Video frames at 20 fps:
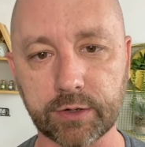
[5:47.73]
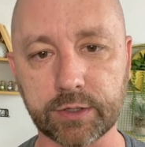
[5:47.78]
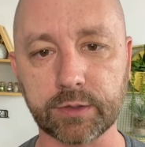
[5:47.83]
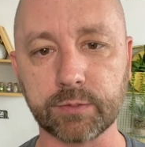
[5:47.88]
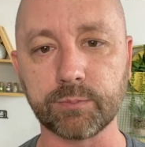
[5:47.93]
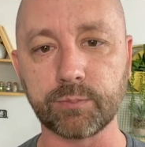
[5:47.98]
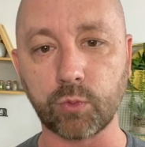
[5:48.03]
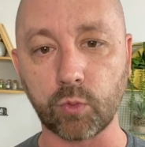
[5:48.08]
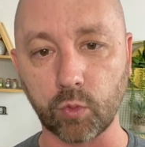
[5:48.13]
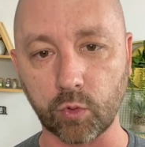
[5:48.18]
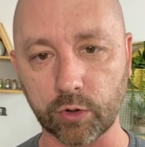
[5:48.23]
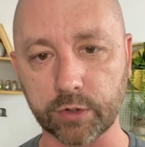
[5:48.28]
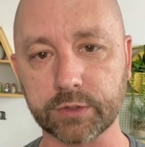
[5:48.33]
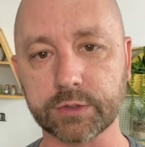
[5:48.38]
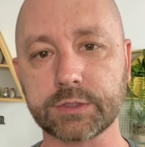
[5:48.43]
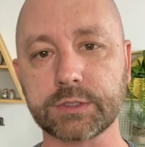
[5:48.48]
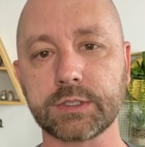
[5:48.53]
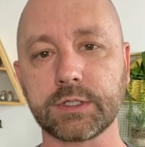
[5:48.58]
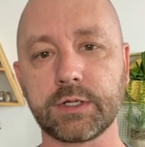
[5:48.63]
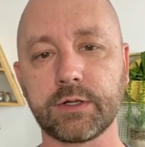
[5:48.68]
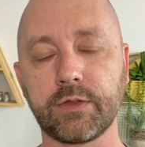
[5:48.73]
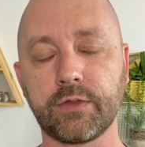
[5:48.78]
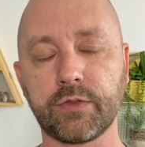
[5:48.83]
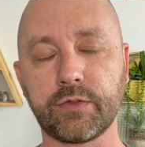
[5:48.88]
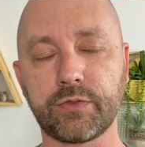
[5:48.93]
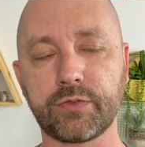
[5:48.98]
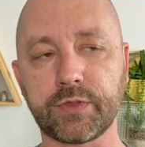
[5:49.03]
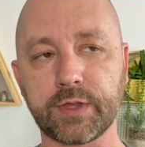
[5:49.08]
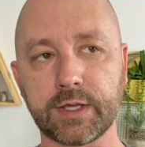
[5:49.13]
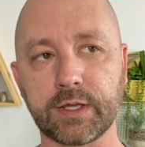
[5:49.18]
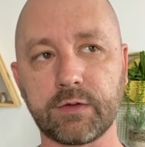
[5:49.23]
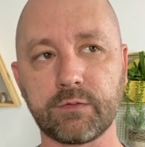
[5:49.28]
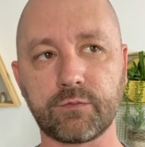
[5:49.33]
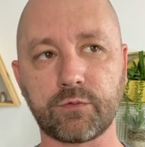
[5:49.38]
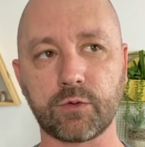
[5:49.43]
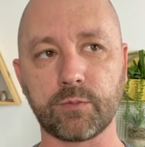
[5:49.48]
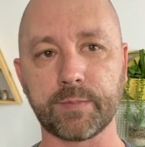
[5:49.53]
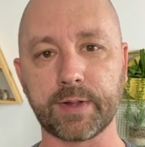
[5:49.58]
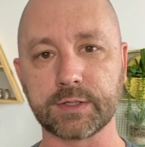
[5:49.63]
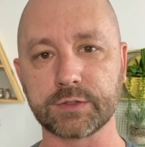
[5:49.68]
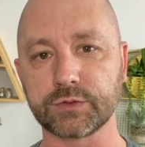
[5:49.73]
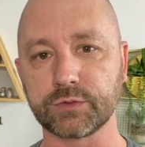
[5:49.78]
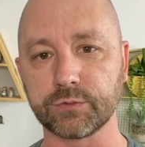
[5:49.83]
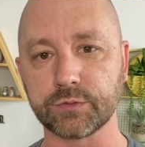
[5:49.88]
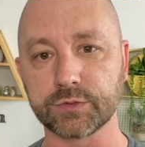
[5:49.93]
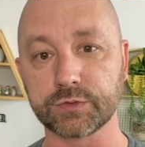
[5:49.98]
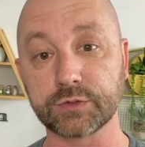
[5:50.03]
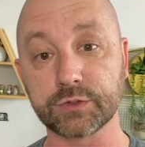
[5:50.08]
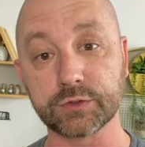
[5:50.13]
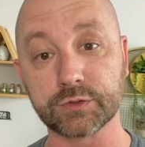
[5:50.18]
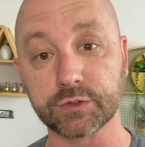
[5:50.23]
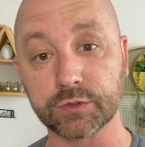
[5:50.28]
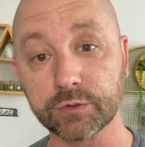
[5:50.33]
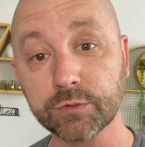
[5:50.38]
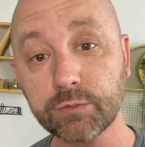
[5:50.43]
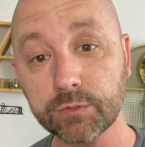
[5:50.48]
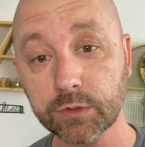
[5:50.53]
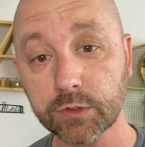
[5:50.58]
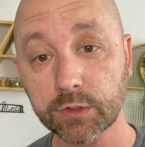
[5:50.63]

important thing for med students to do.